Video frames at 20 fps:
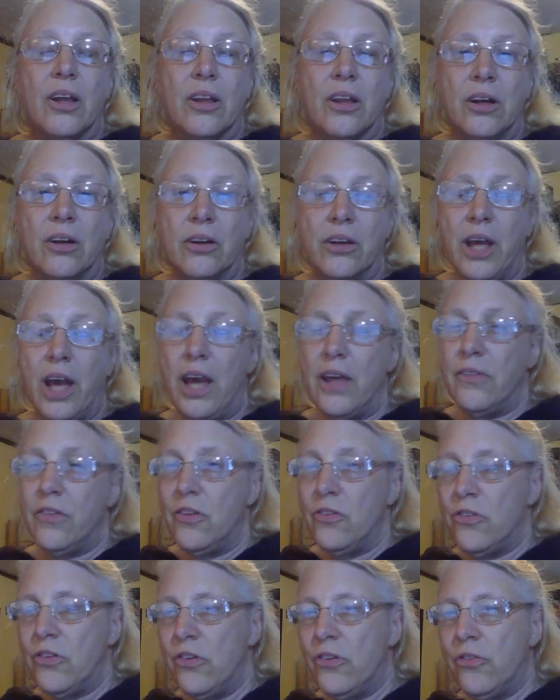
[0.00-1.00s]
Okay,
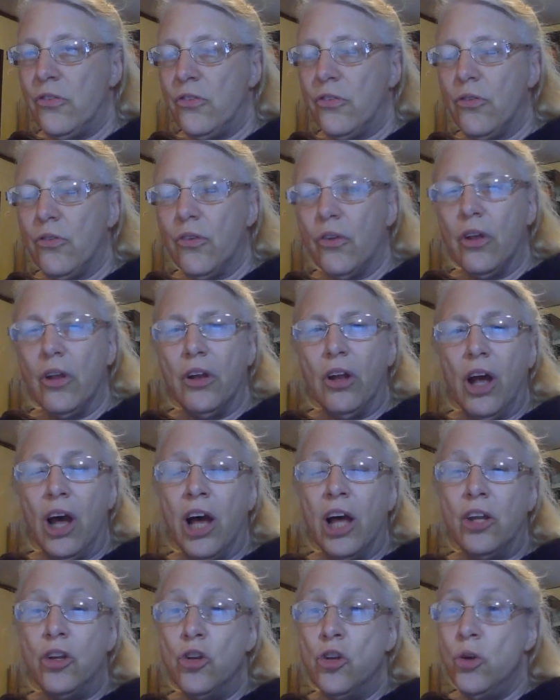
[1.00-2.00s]
this is
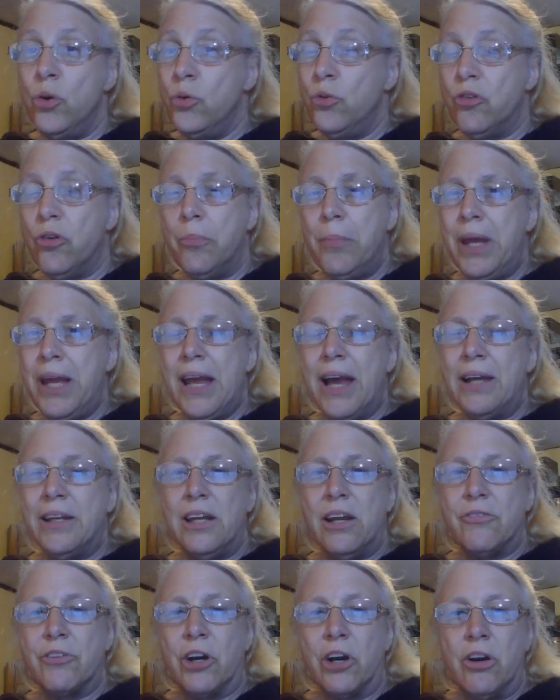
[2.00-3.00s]
new to me. I'd
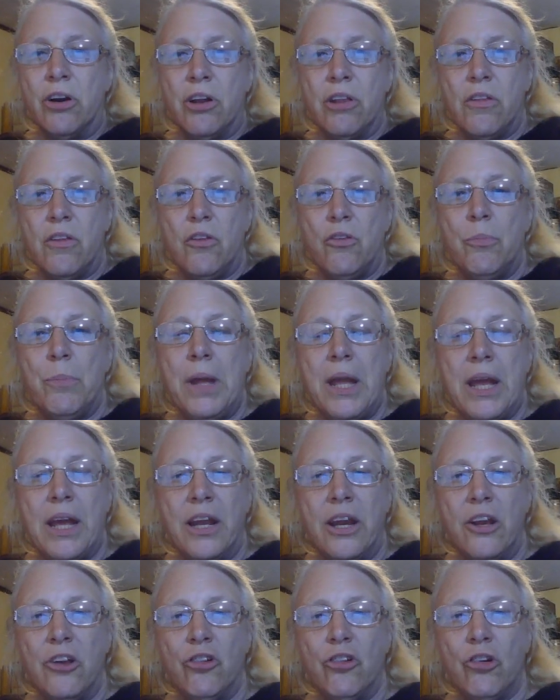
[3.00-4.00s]
never heard of this being
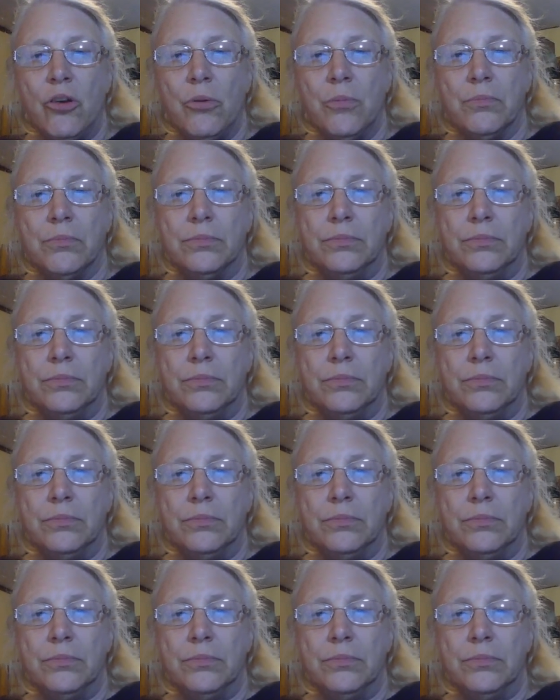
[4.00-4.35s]
an issue.